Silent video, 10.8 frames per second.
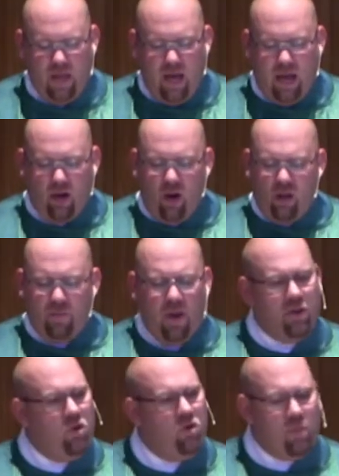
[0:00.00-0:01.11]
I call
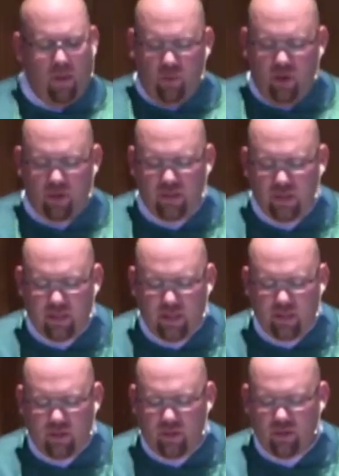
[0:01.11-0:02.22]
upon you, my brothers and
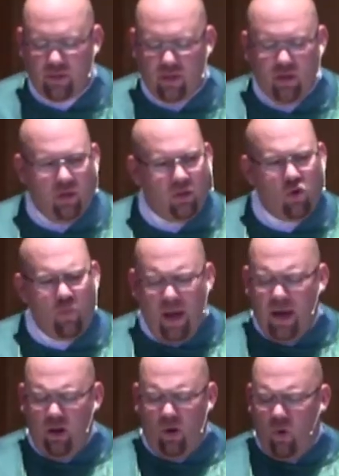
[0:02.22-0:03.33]
sisters, no
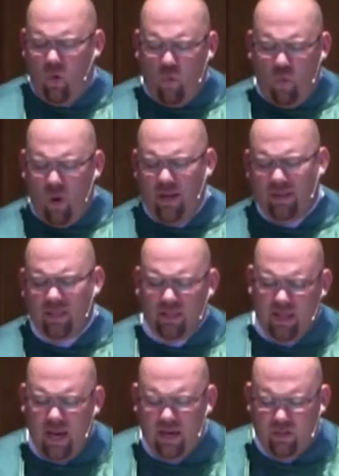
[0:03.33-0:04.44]
matter what
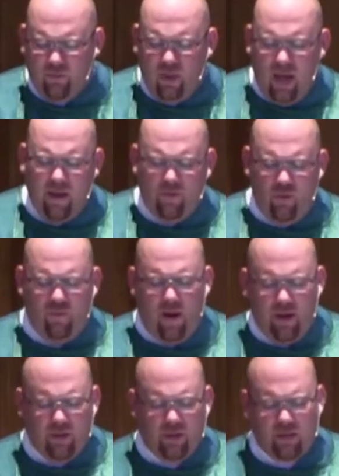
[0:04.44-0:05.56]
stage of life you
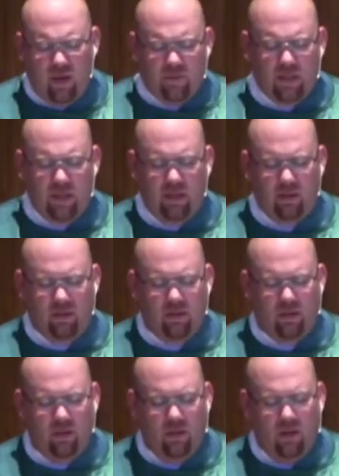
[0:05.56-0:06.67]
find yourselves in,
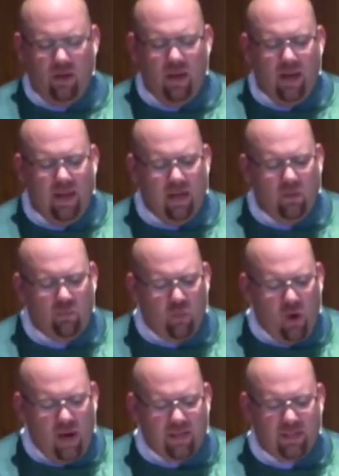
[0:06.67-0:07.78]

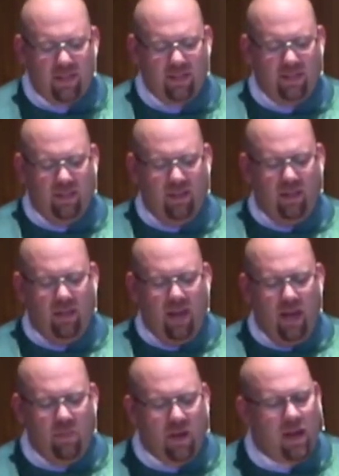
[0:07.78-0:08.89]
embrace it
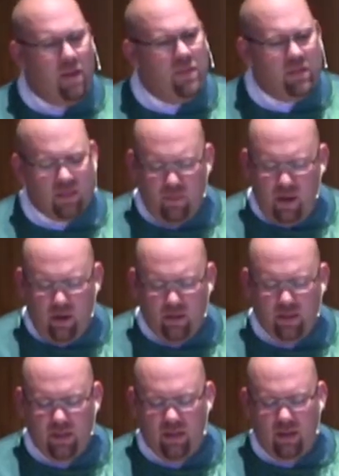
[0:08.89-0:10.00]
and become the
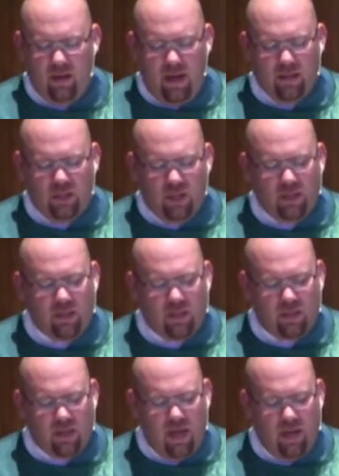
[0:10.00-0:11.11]
Samaritan, as Jesus
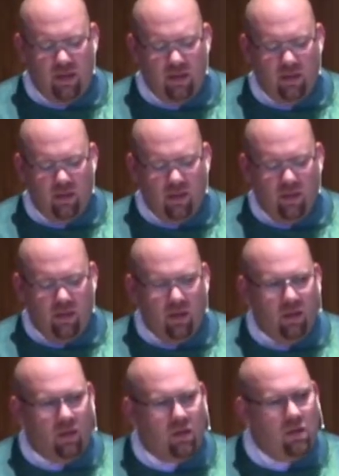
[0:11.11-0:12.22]
said,
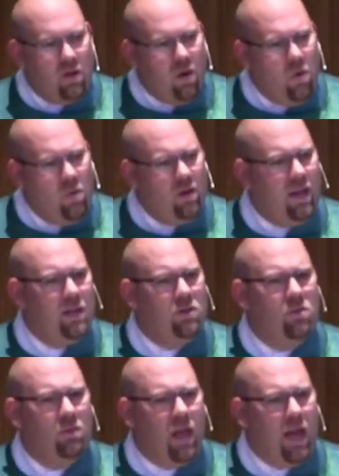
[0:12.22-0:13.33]
"Go and
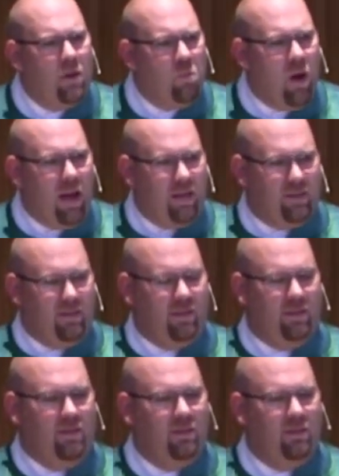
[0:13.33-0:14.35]
do likewise."